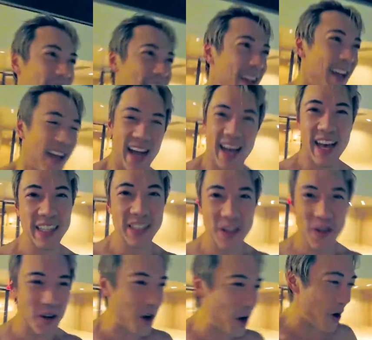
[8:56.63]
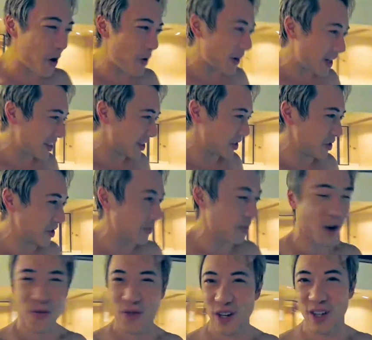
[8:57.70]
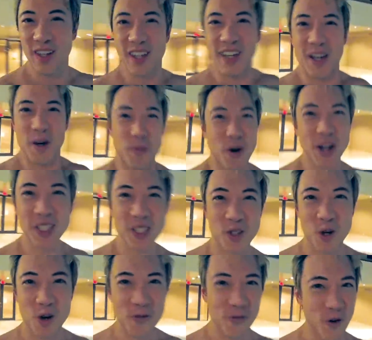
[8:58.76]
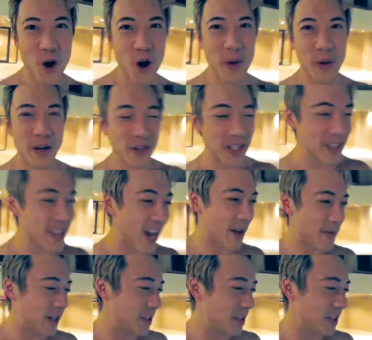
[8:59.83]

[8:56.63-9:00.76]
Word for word: I don't always do the perfect breaststroke form every time.